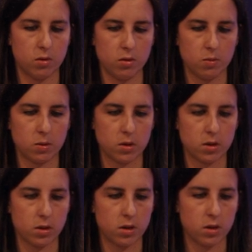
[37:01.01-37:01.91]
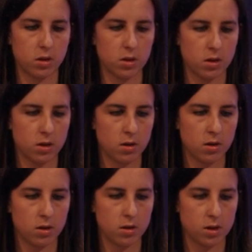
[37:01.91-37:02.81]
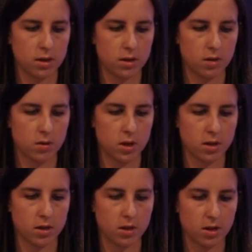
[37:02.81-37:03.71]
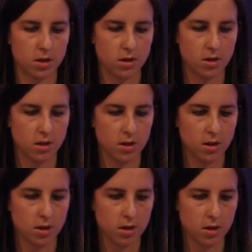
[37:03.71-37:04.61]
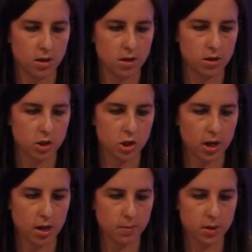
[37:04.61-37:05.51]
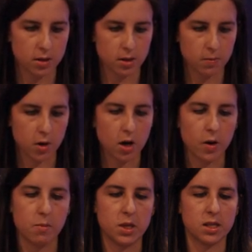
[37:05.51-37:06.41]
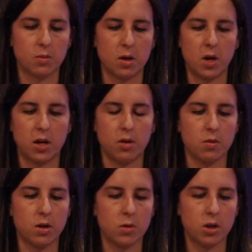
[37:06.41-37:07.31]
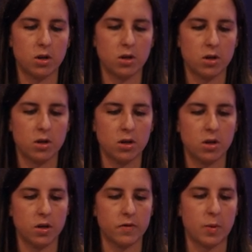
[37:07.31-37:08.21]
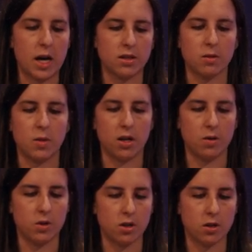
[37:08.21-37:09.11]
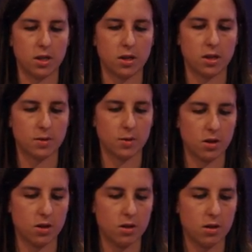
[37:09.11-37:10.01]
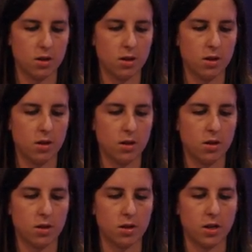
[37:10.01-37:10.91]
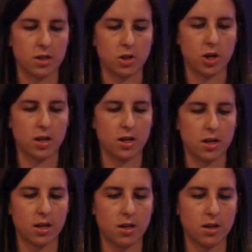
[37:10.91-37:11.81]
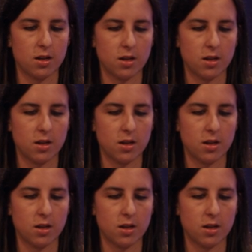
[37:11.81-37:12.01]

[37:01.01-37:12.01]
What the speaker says: oops, let's see what I did here. SHAP.deep, oh, I'm missing my model parameter. You have to pass your model when you create the explainer. Let's try that again.